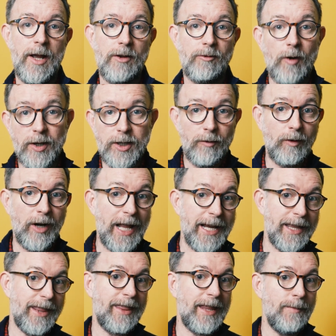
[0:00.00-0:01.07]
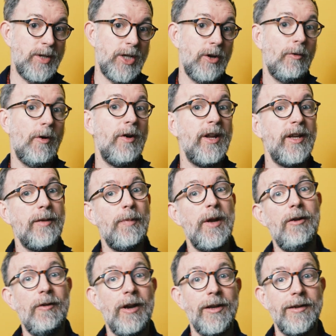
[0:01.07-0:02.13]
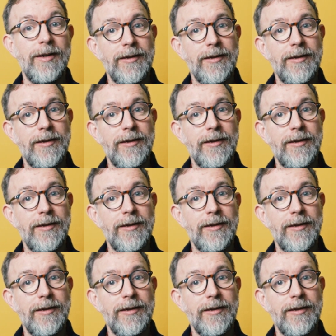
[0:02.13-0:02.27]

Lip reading: Try to relate the theme to your own experience,